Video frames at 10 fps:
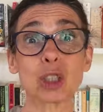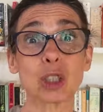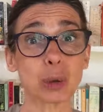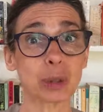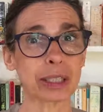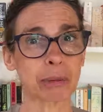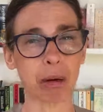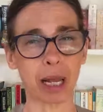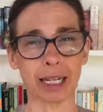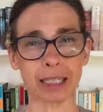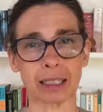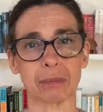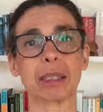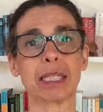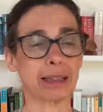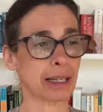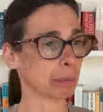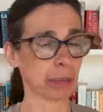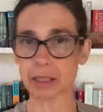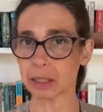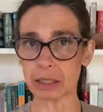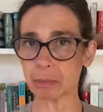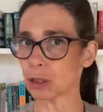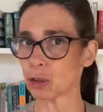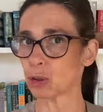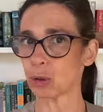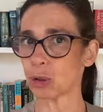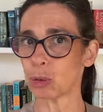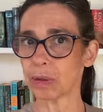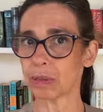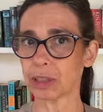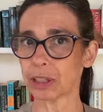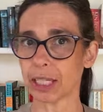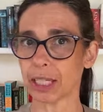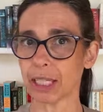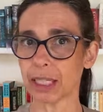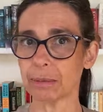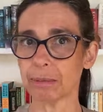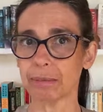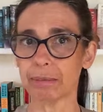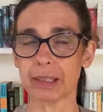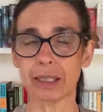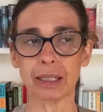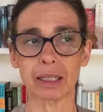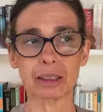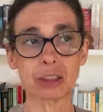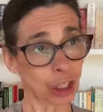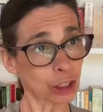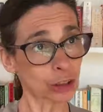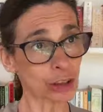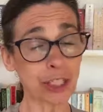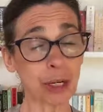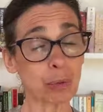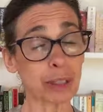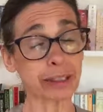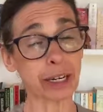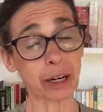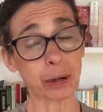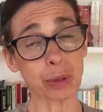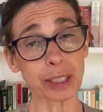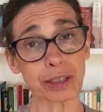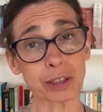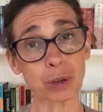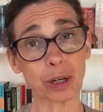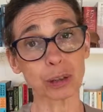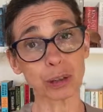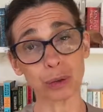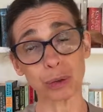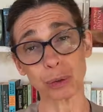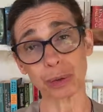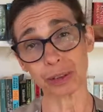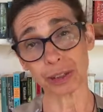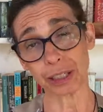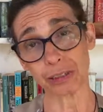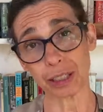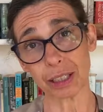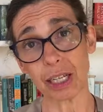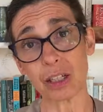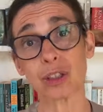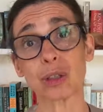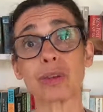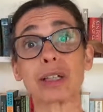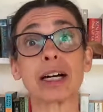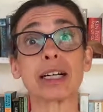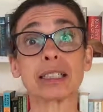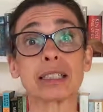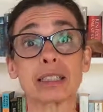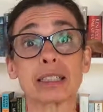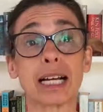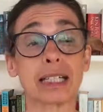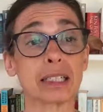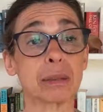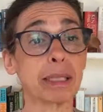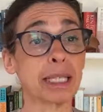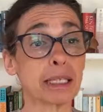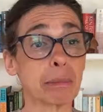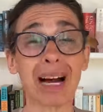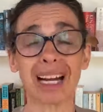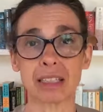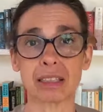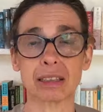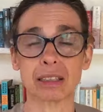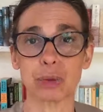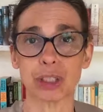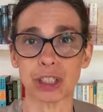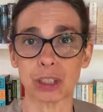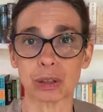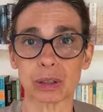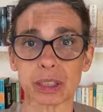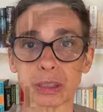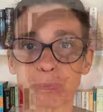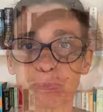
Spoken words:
totally blinded, meaning that participants don't know what they're taking. Doctors that are running the trial don't know what they're giving, so there's not going to be any bias in the results.